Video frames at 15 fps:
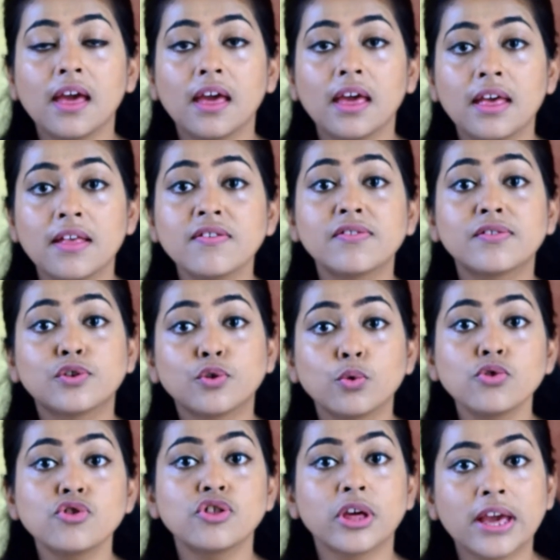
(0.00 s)
is
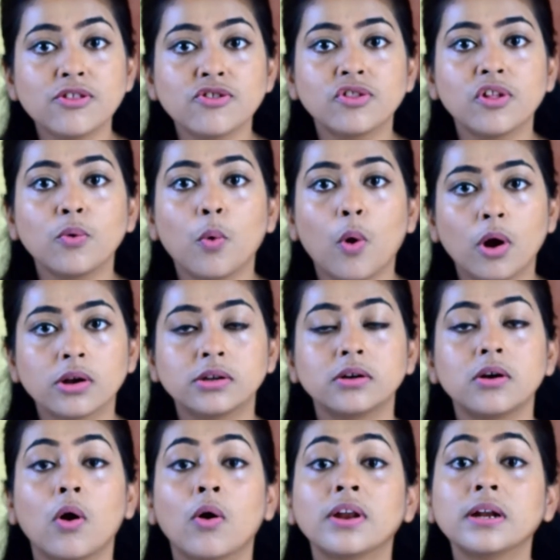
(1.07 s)
to change the water
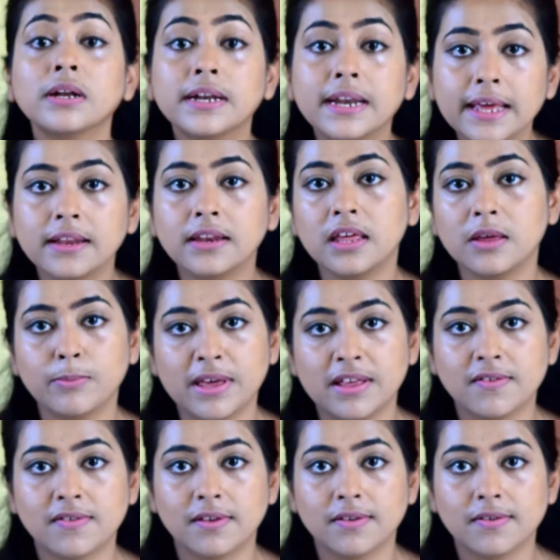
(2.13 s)
on a daily
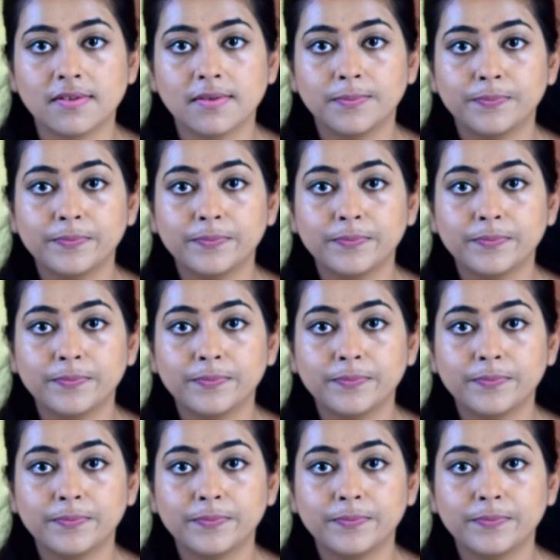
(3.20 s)
basis.